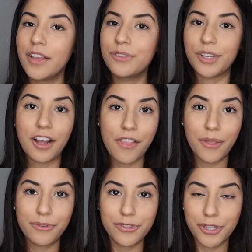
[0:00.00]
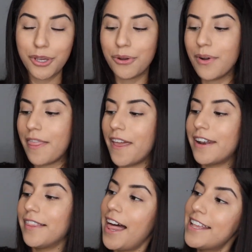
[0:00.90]
So I got those 2, and
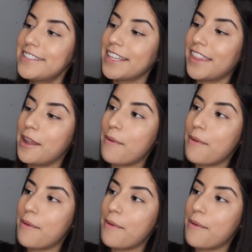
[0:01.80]
then last thing that I